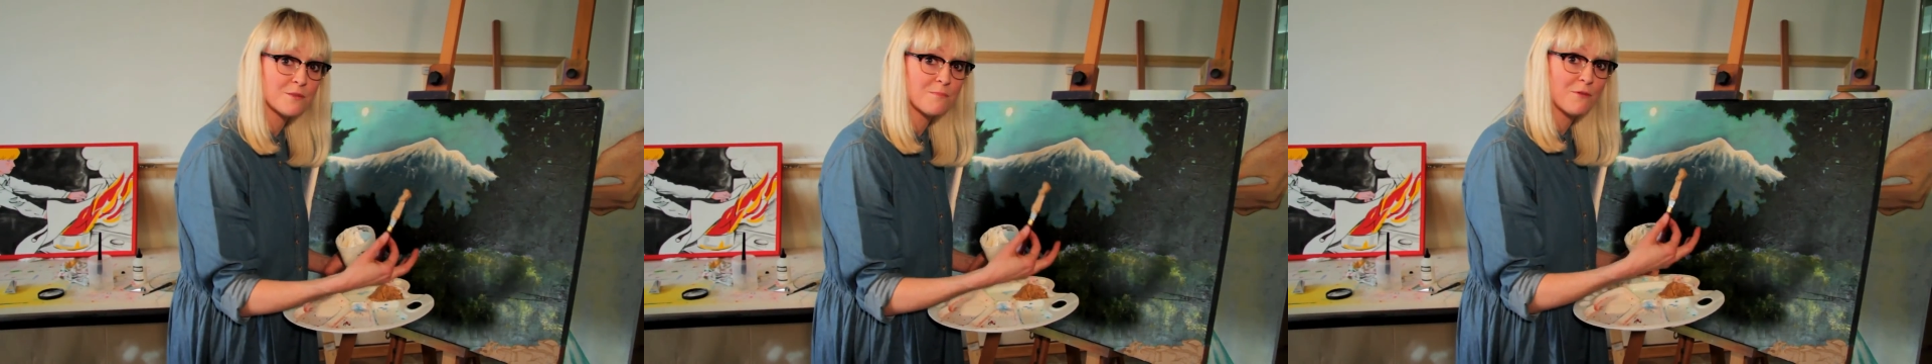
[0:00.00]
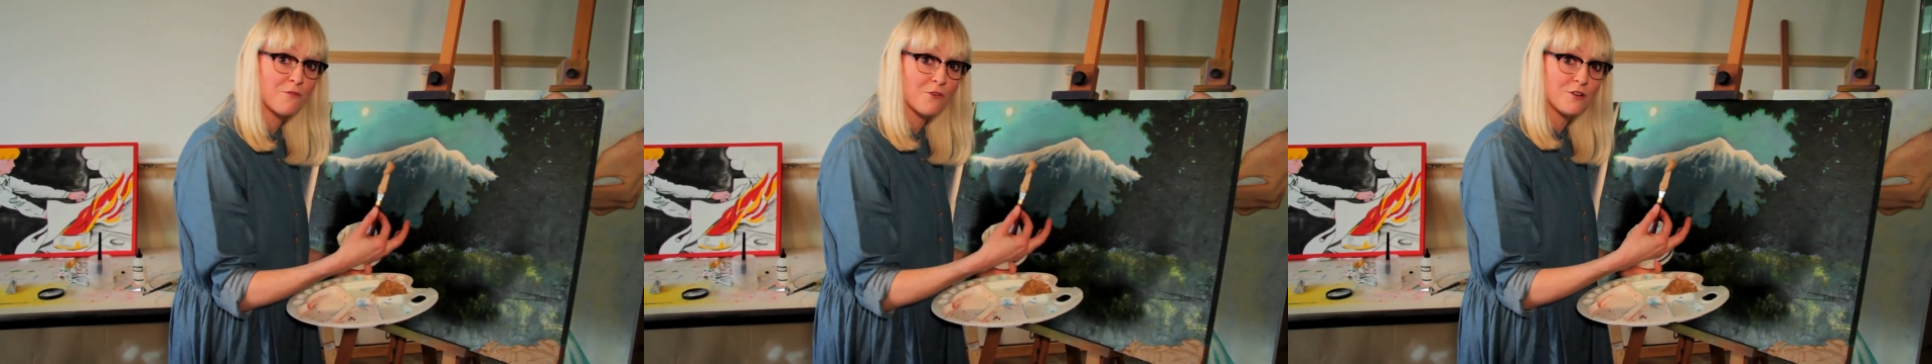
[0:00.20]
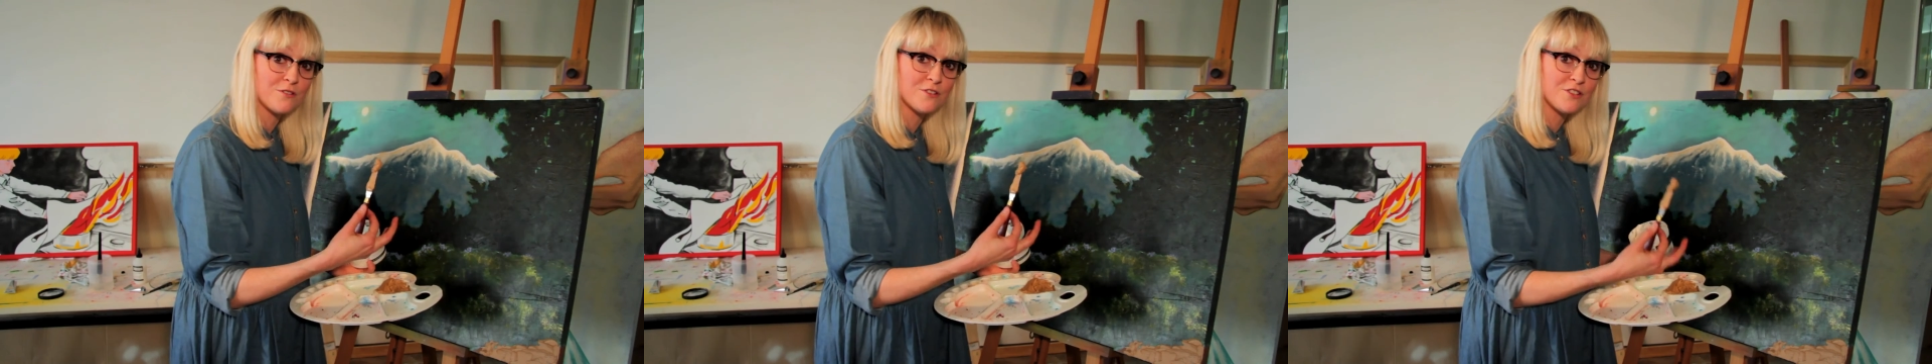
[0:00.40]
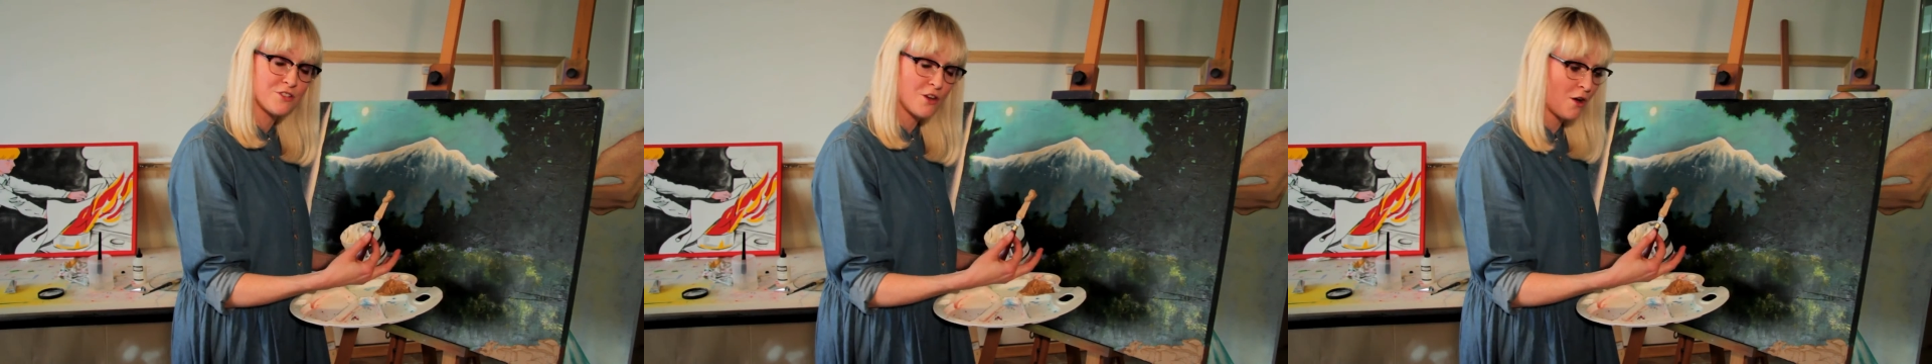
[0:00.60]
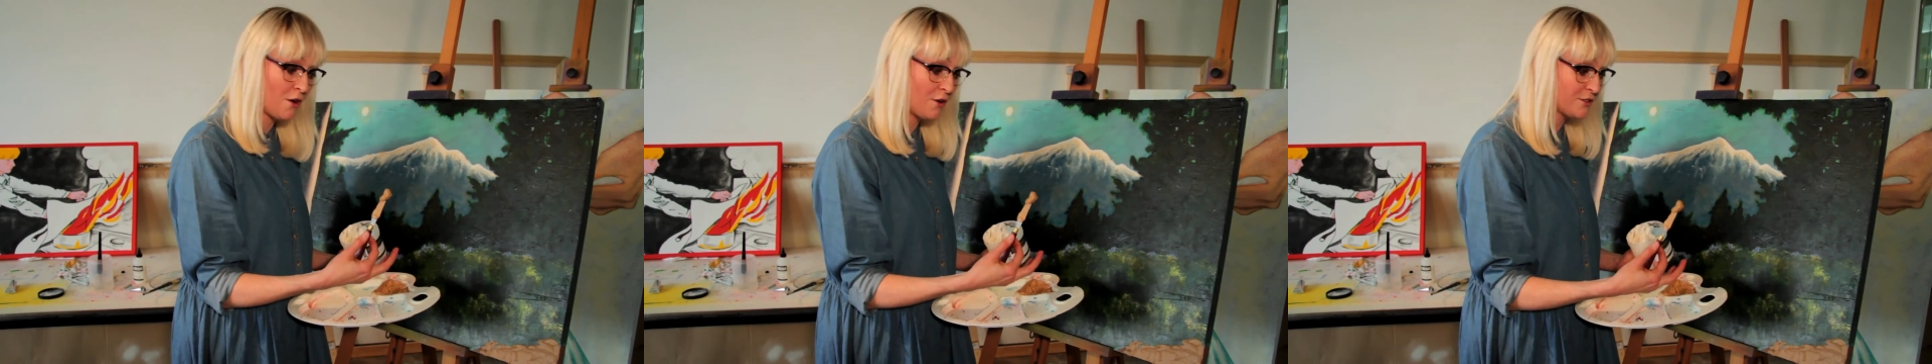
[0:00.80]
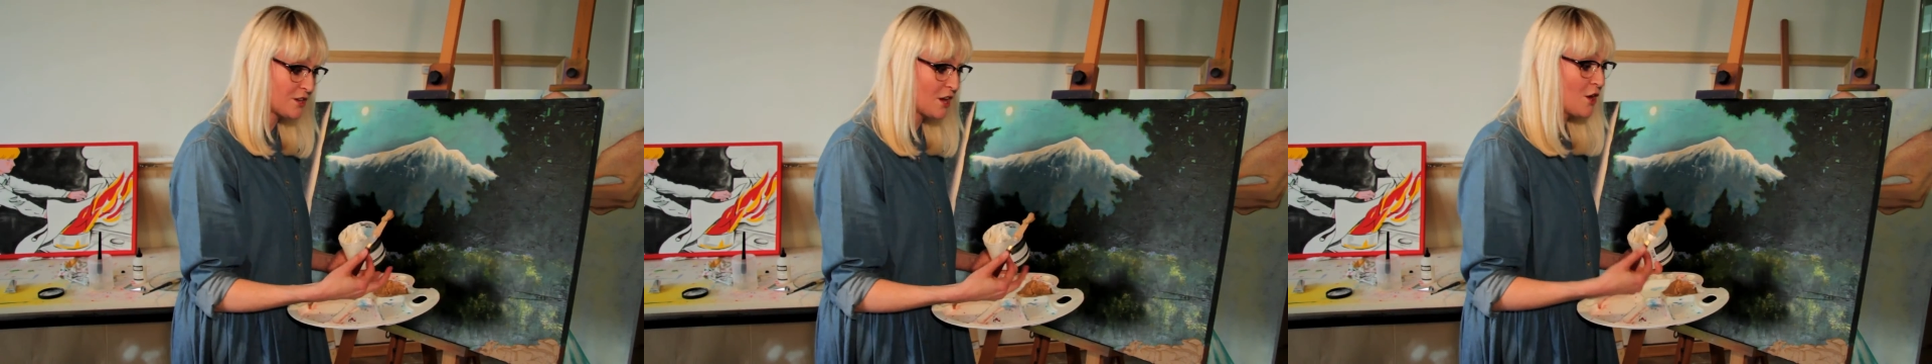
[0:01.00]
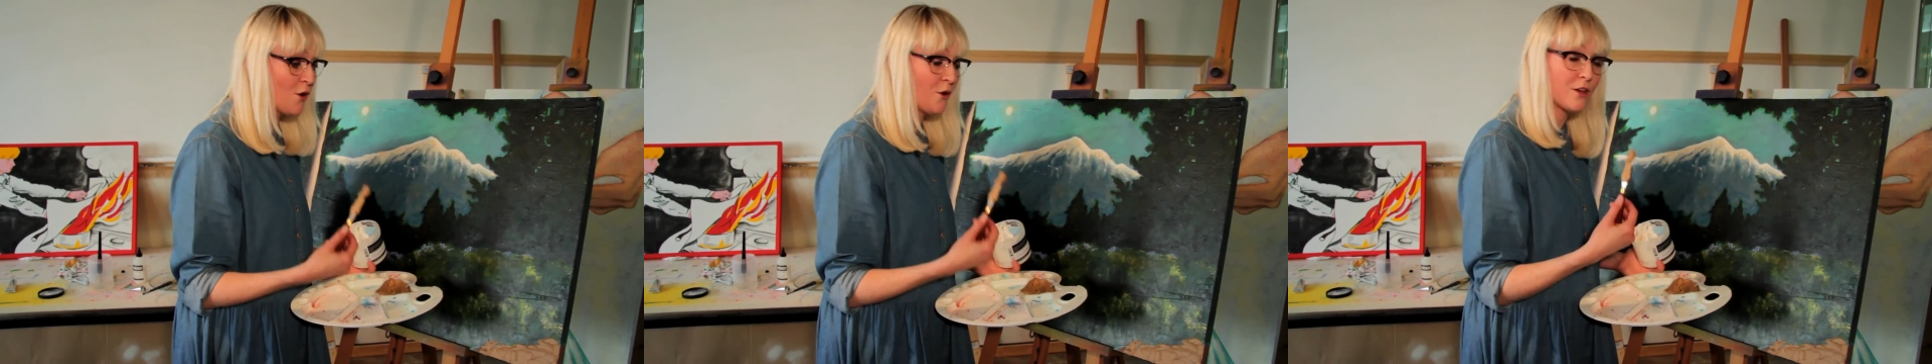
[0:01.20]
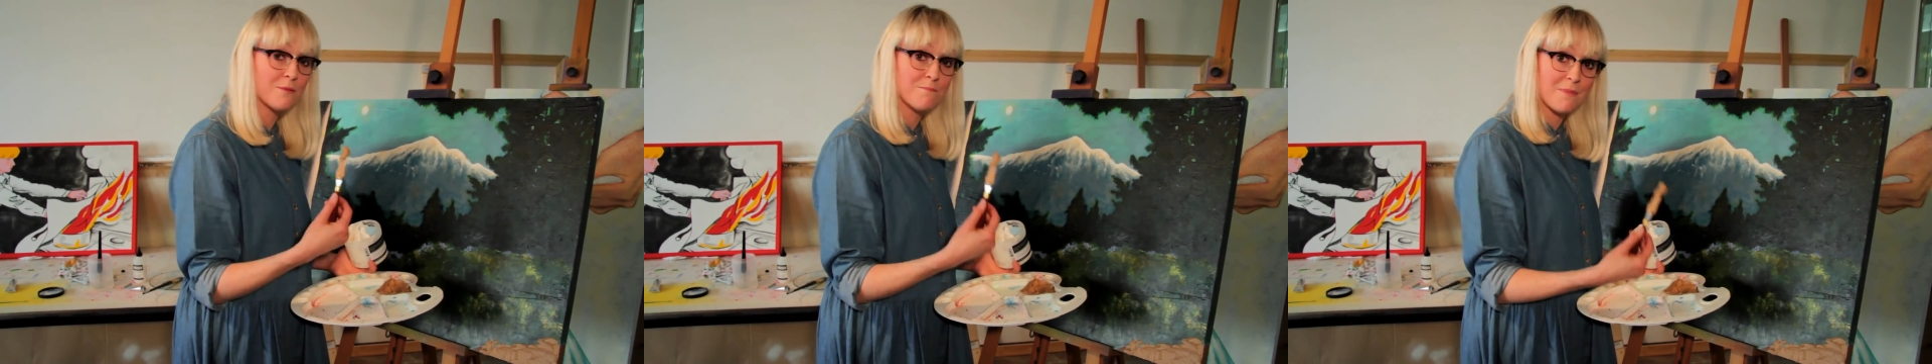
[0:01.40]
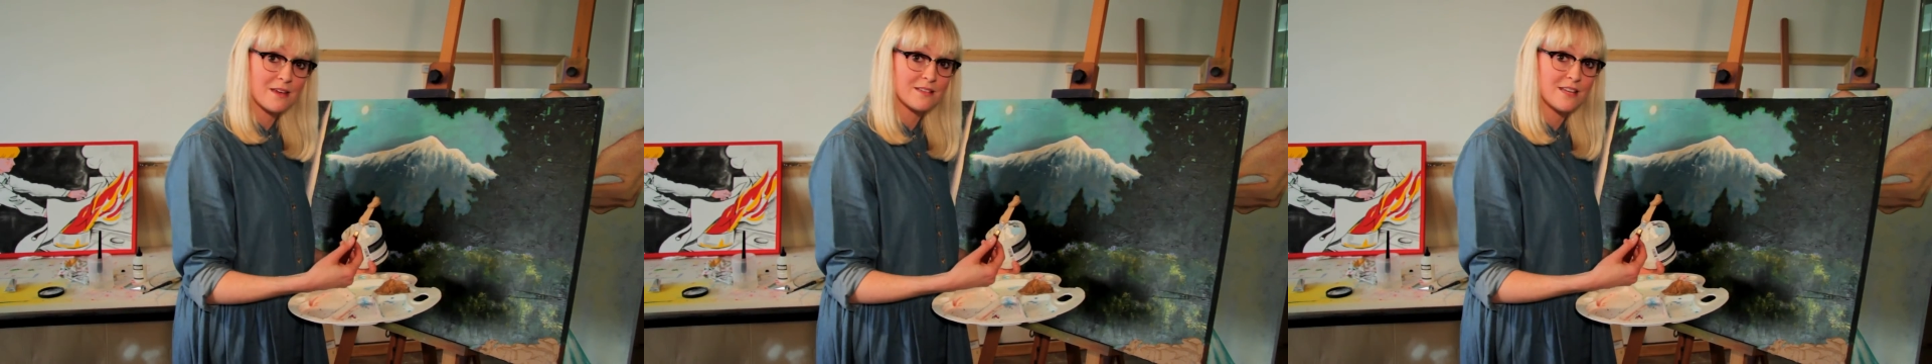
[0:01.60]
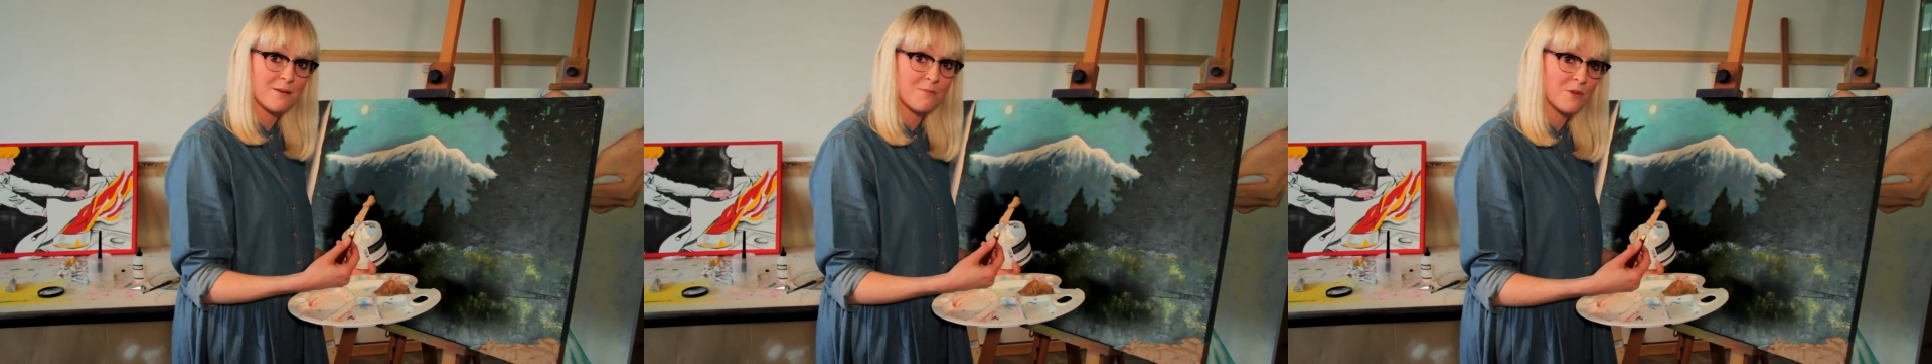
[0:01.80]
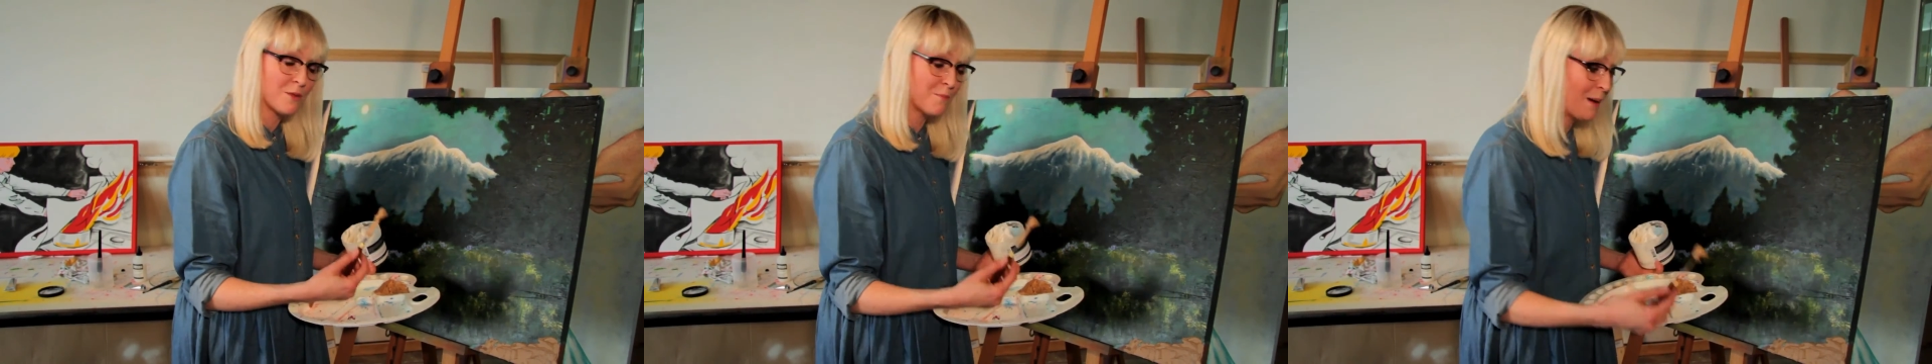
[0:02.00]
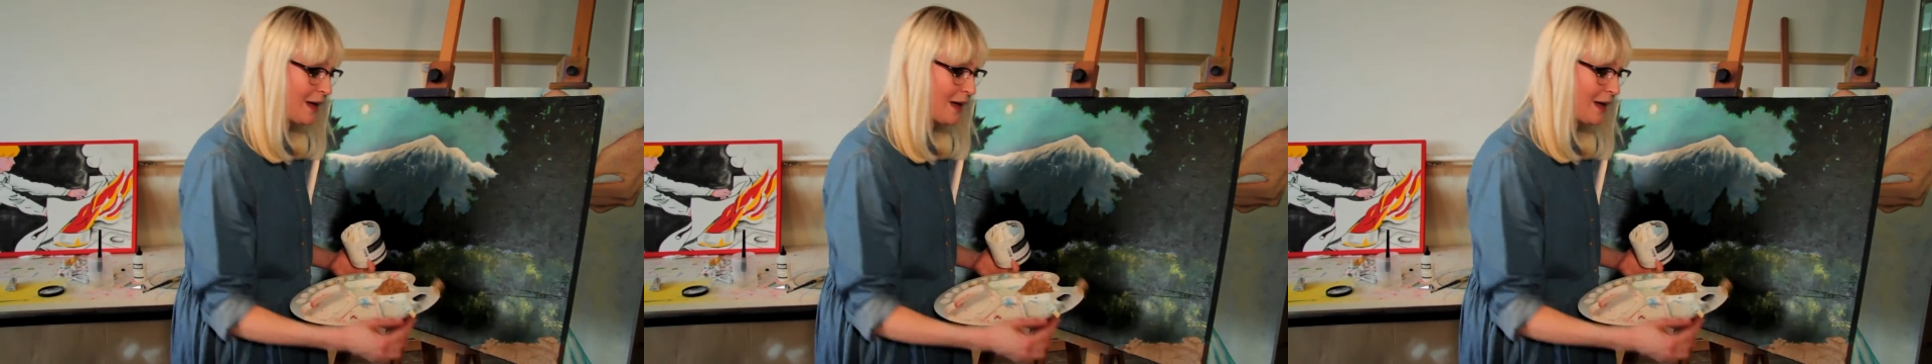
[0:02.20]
before you start, or you can mix it in with the